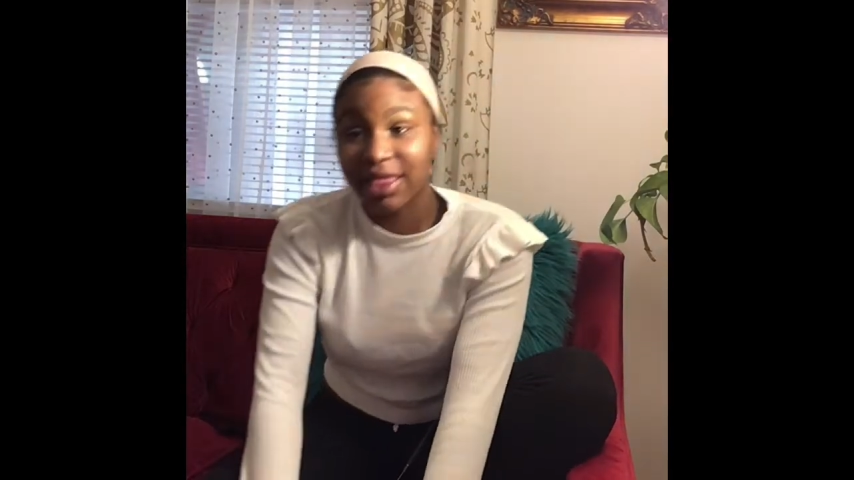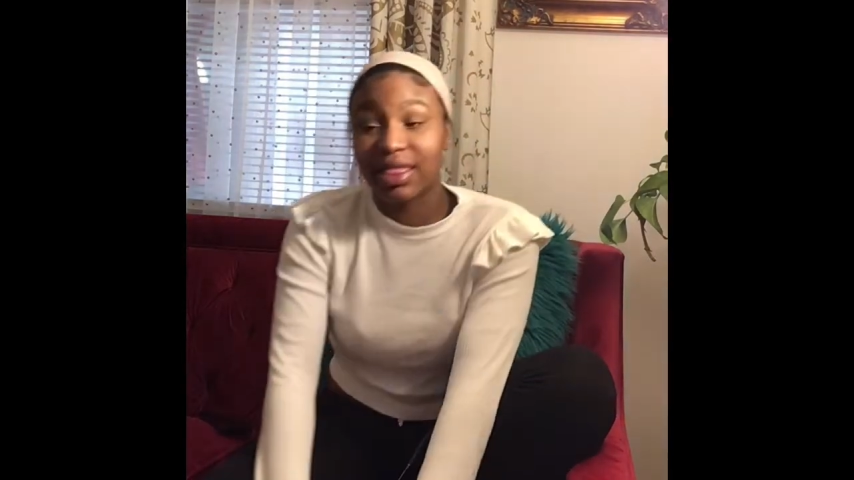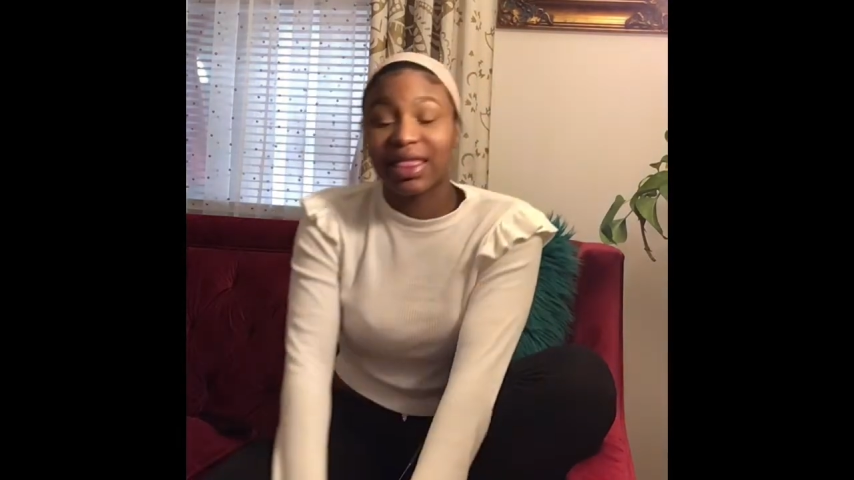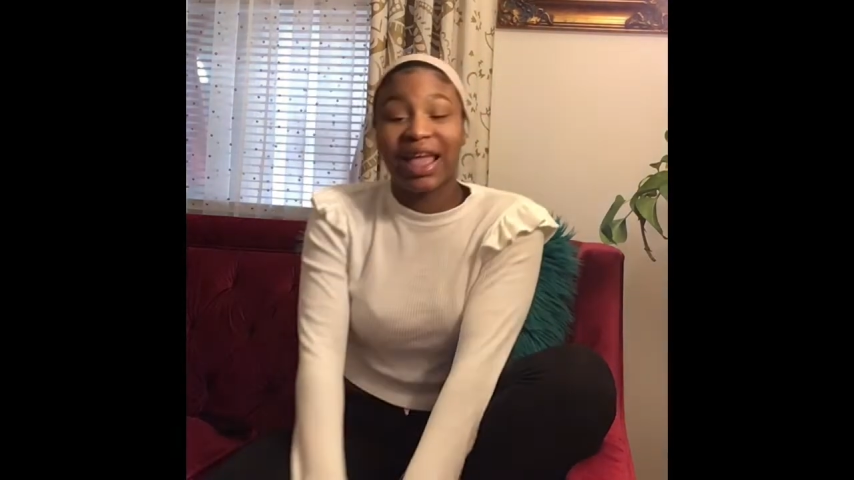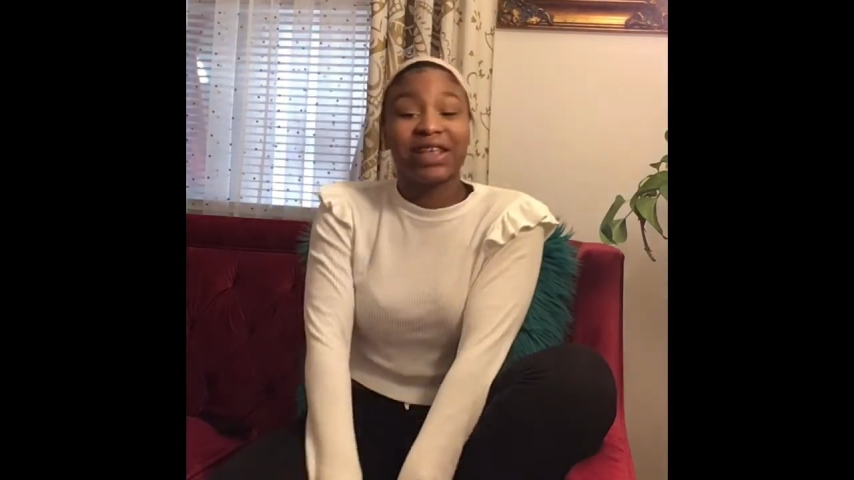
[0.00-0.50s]

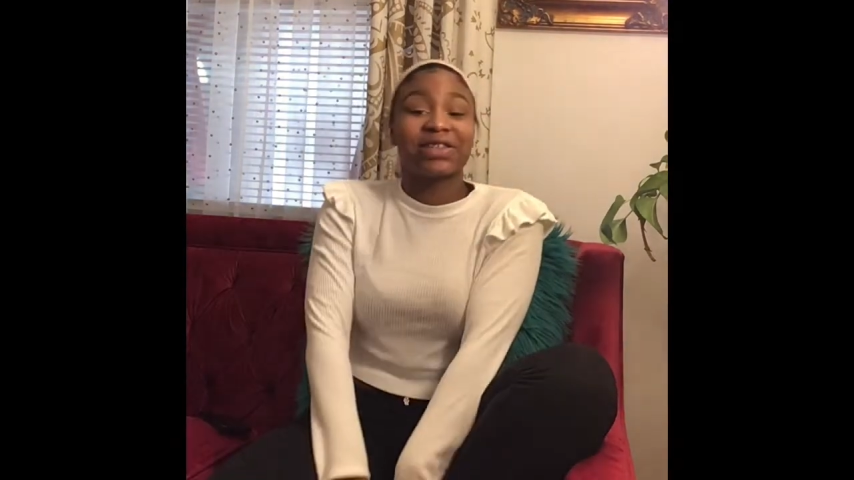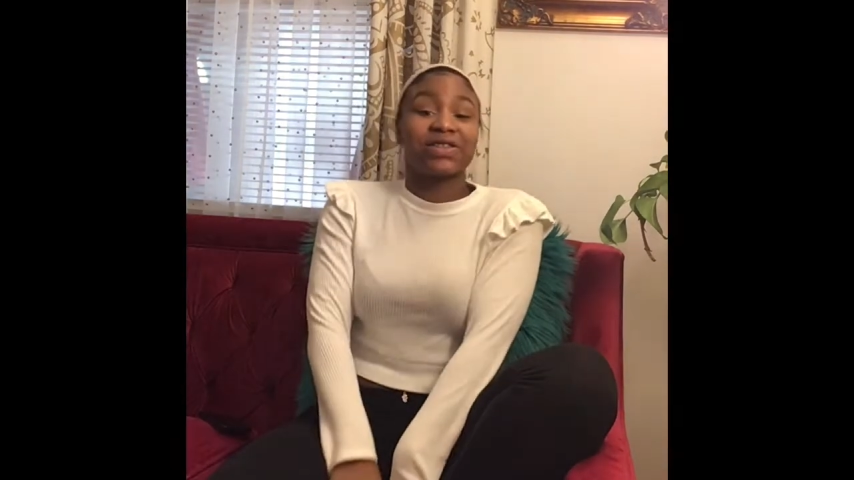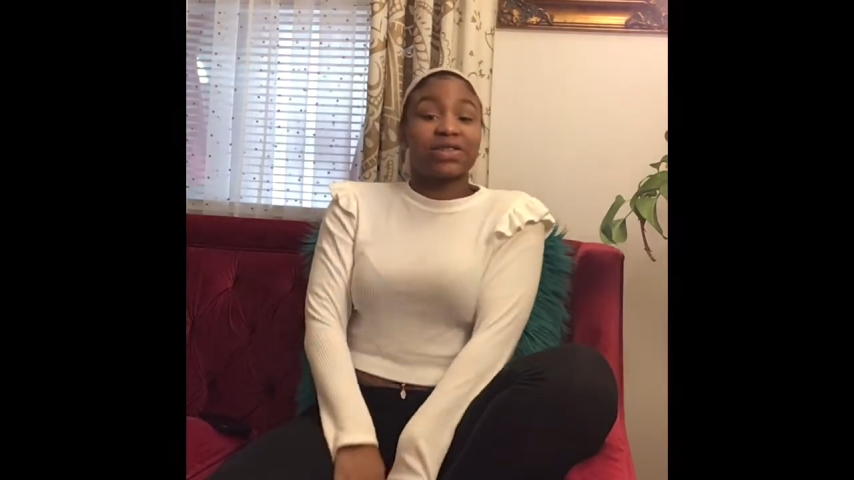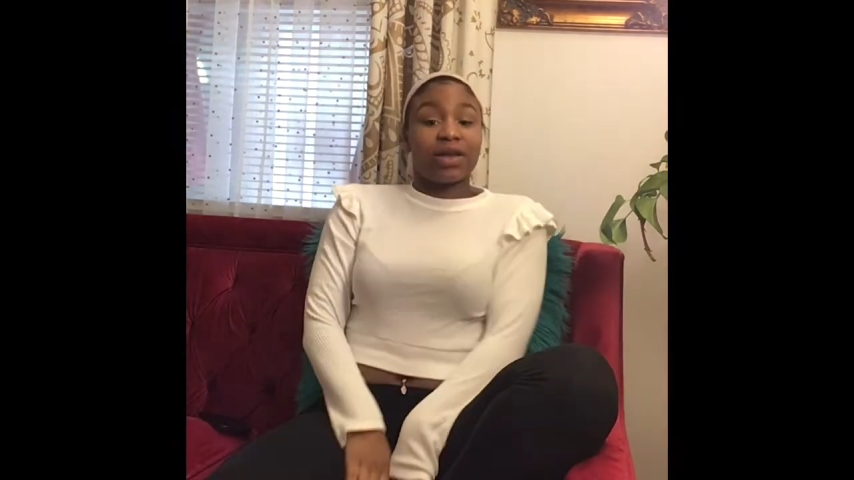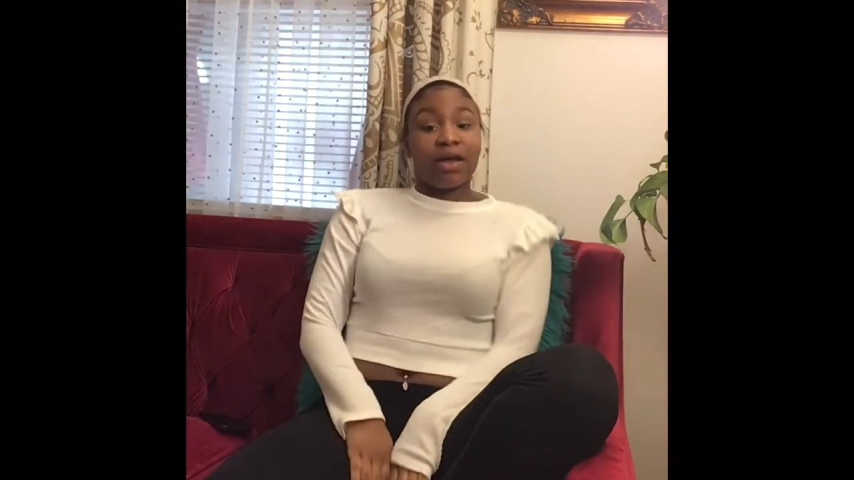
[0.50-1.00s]

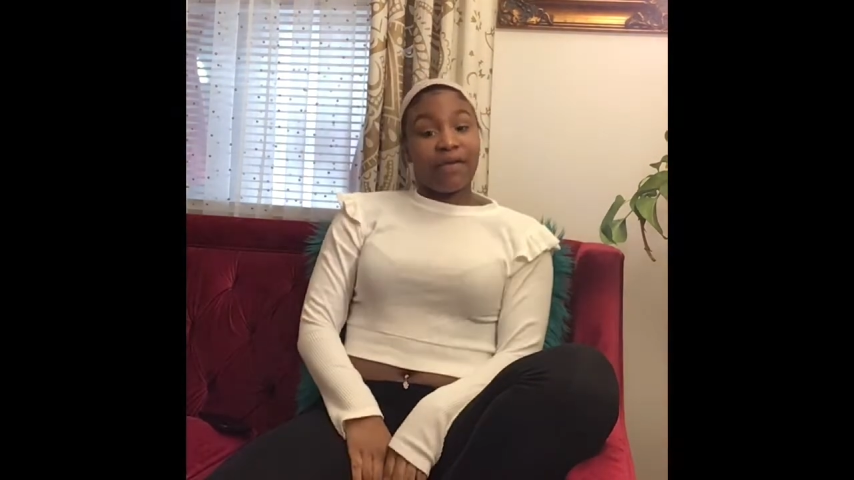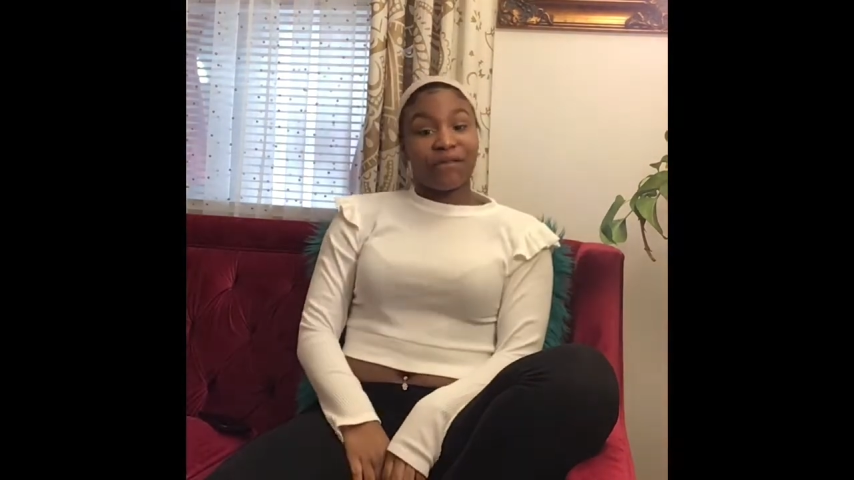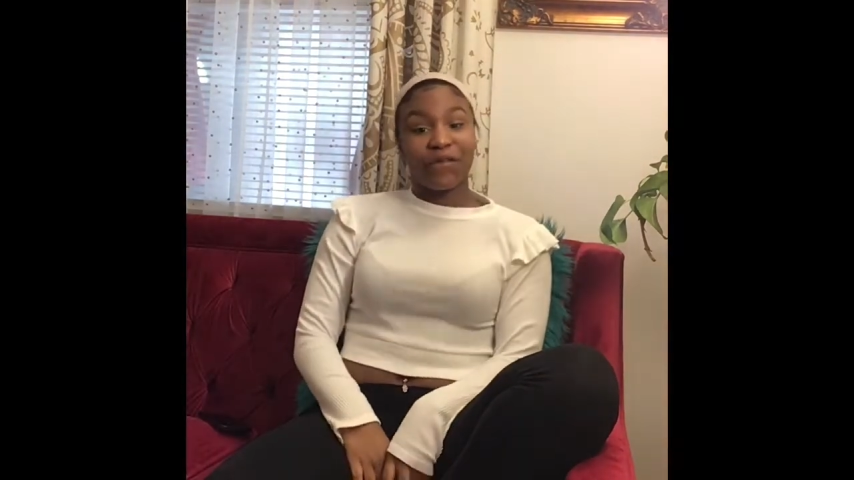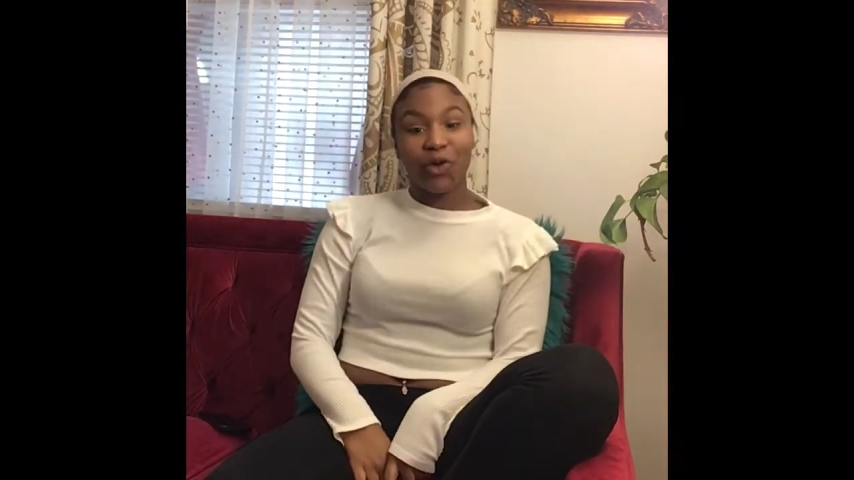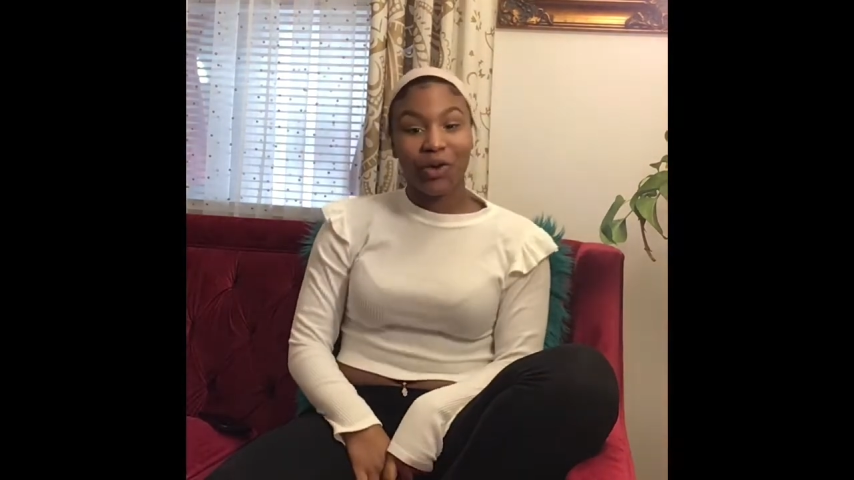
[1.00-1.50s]
thanks
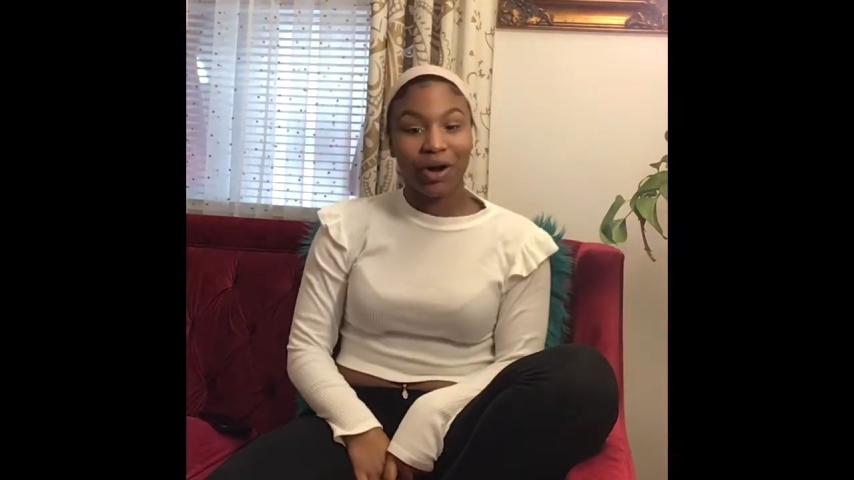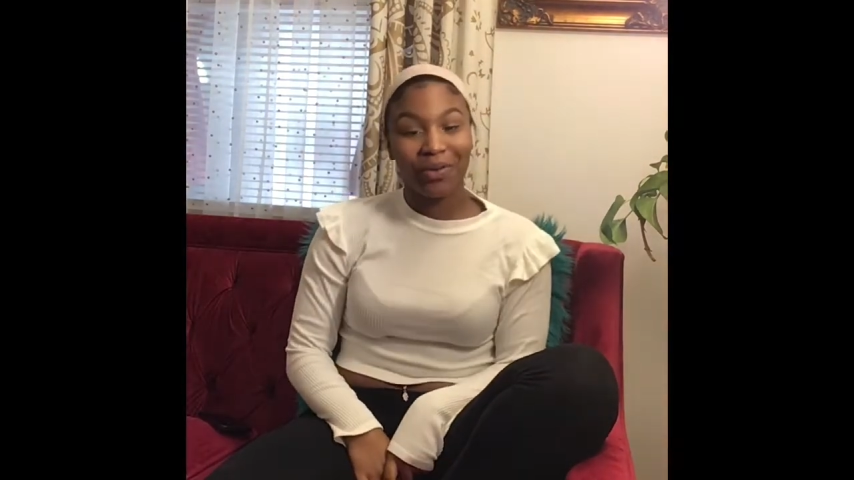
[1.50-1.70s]
for